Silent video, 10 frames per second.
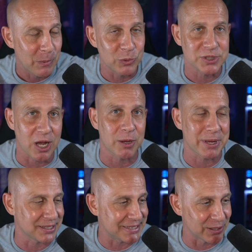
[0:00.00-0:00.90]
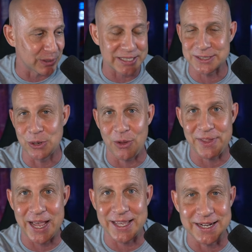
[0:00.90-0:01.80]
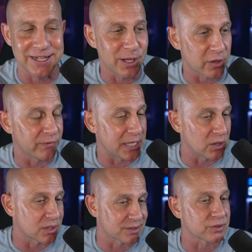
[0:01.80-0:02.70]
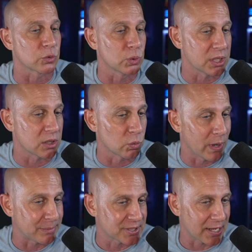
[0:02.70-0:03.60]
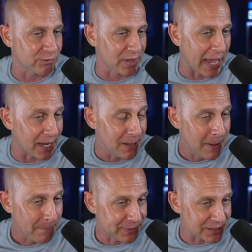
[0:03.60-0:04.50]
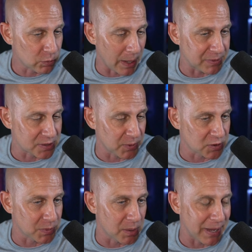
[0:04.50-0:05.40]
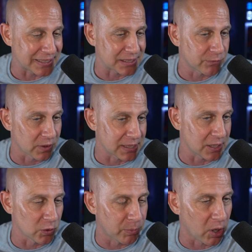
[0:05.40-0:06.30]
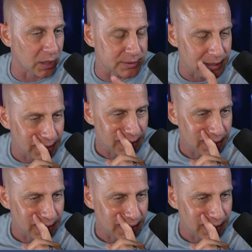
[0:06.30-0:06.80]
We'll talk about a tier list and all that in another video because there's a really good website for that. This weapon's supposed to be amazing for the guild boss.